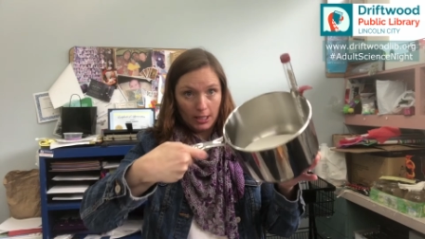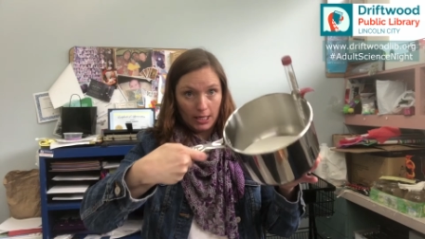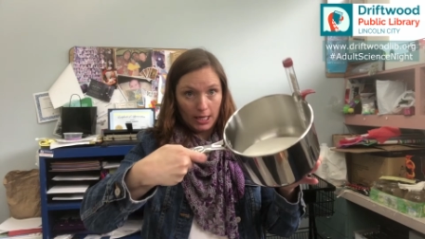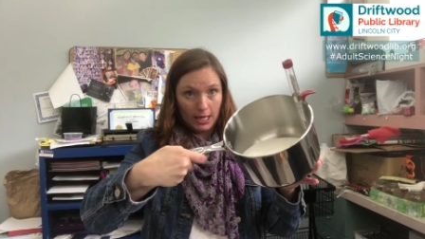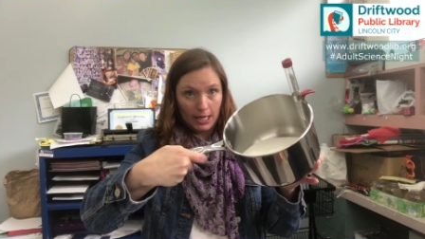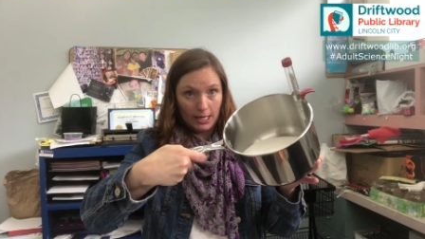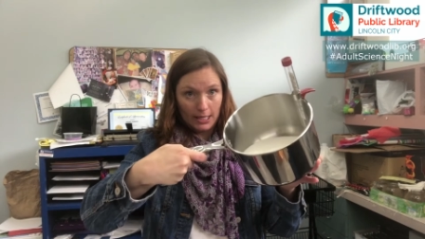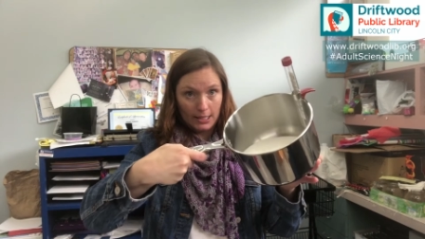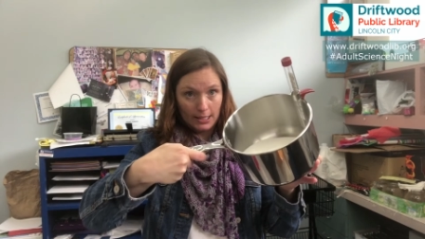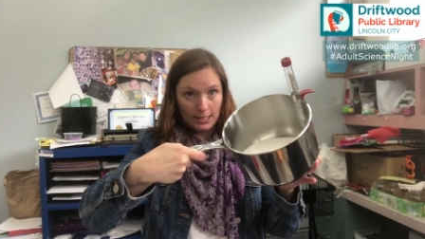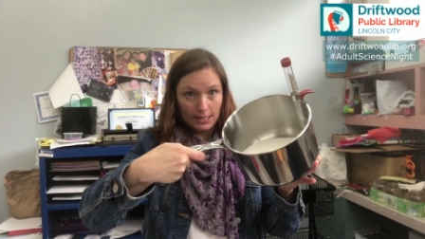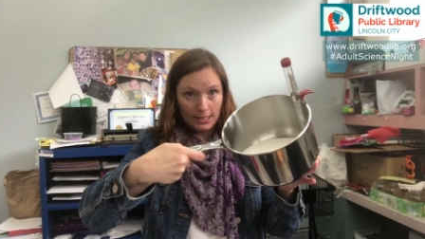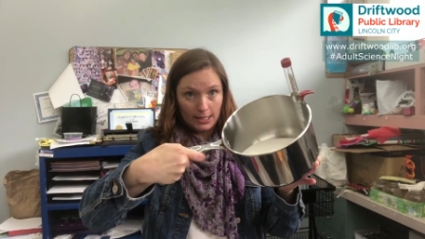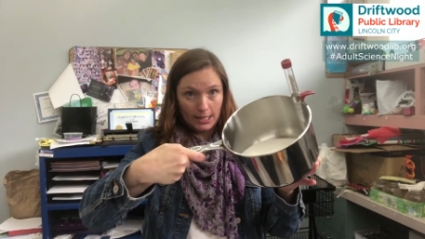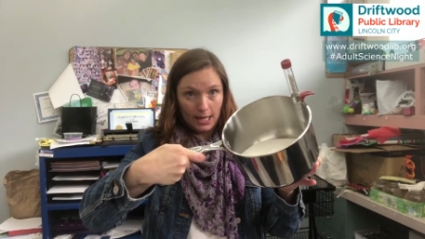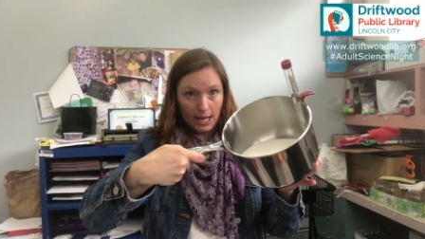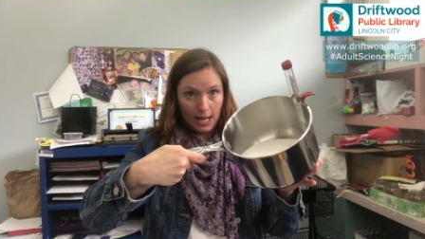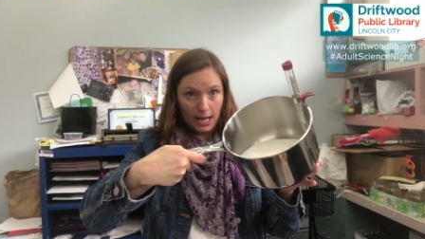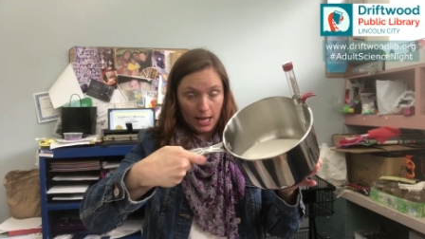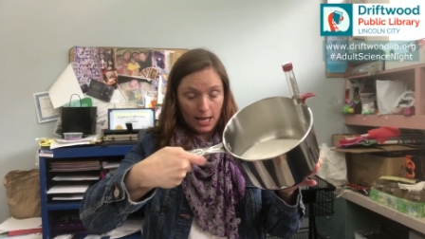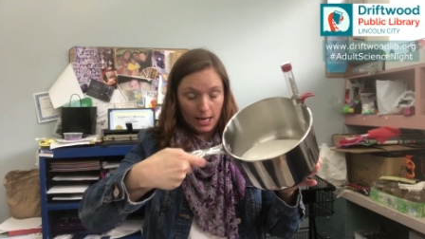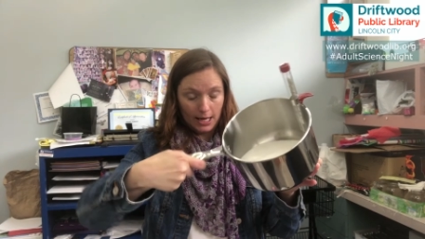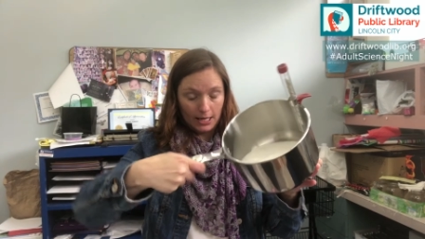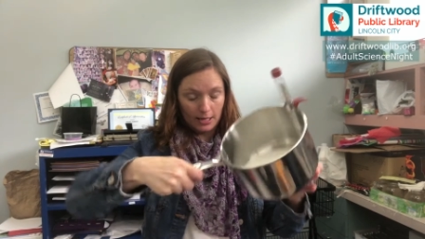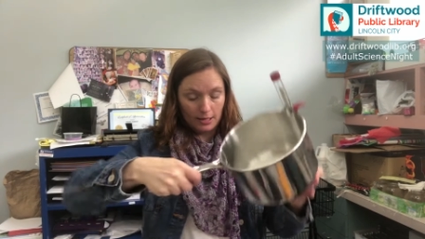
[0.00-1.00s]

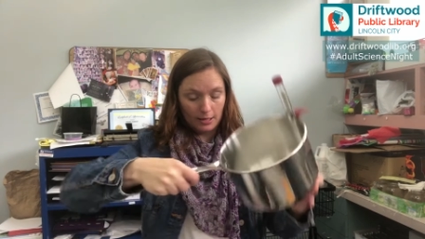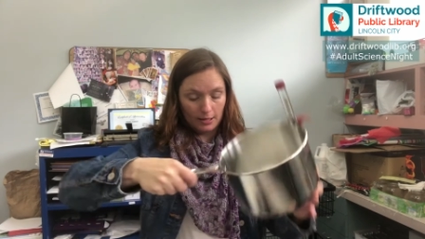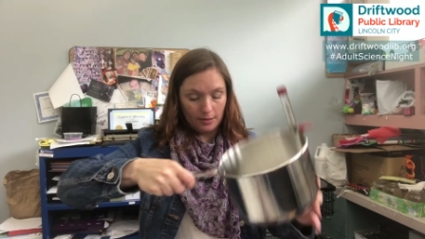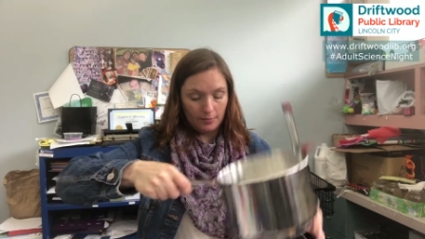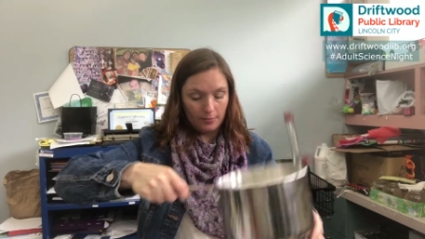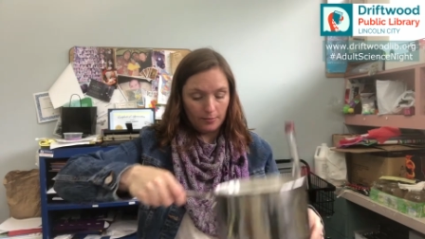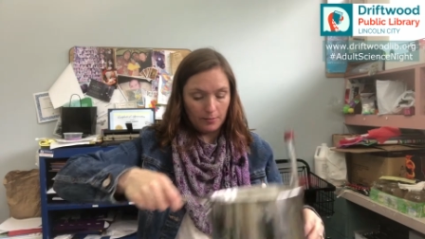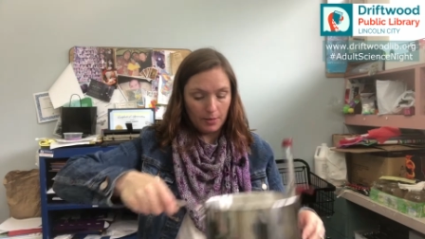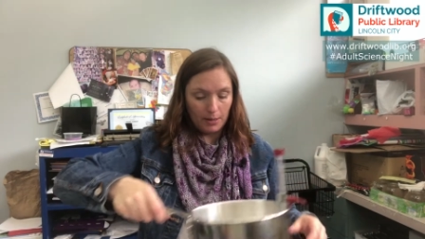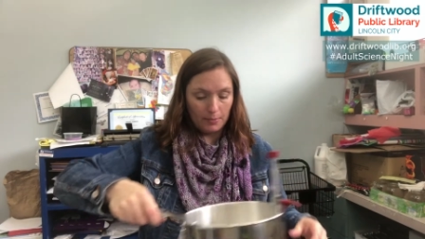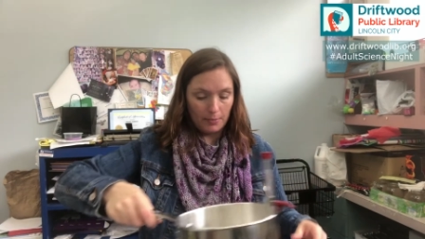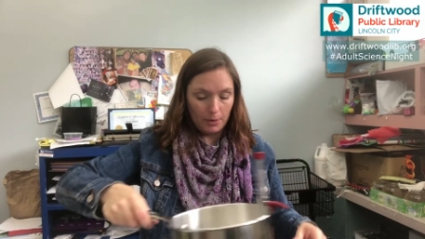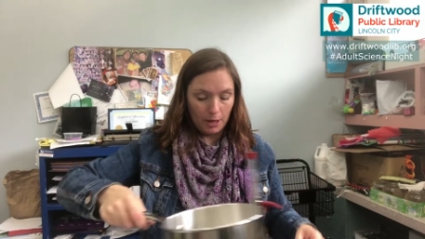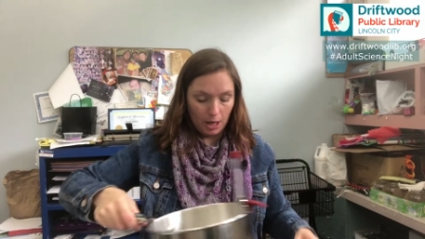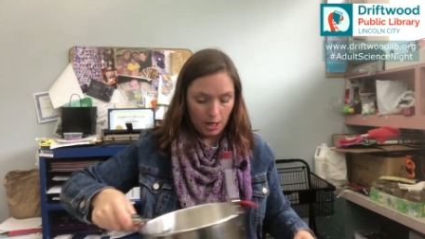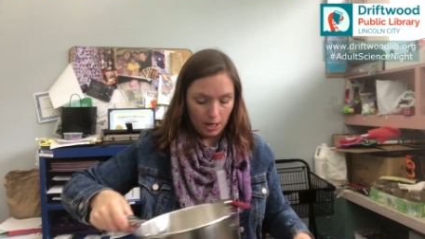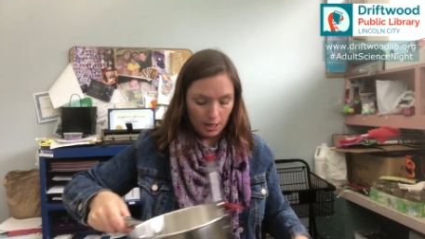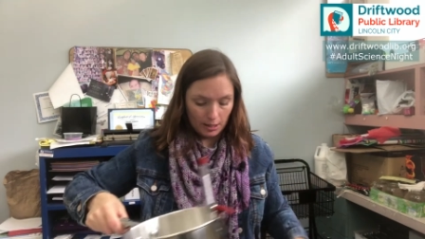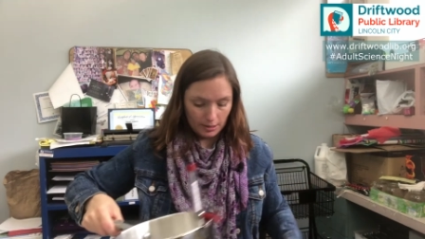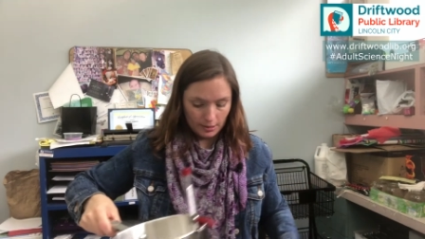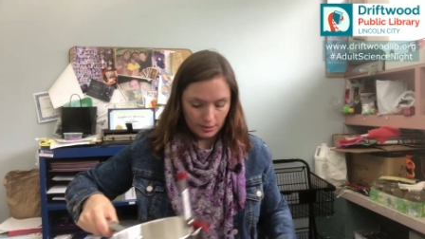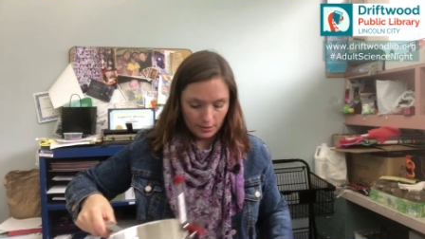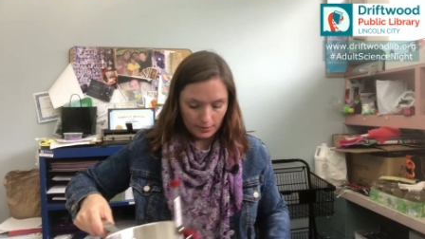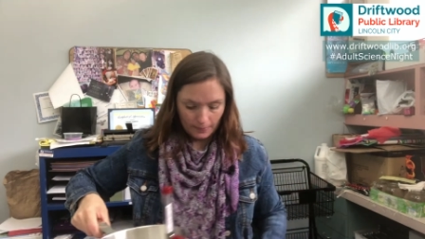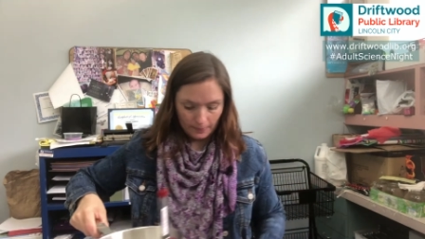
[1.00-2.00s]
inside my
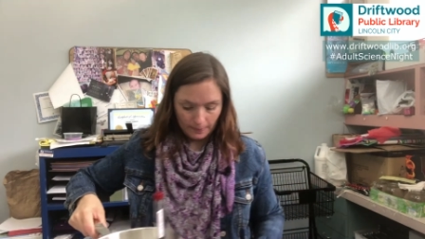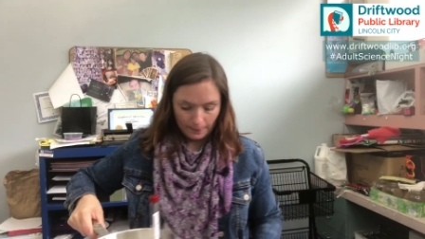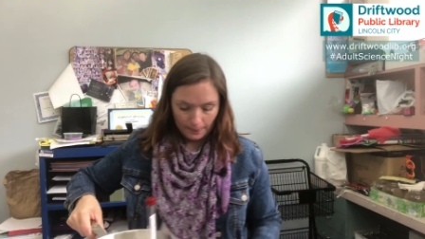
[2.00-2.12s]
pot.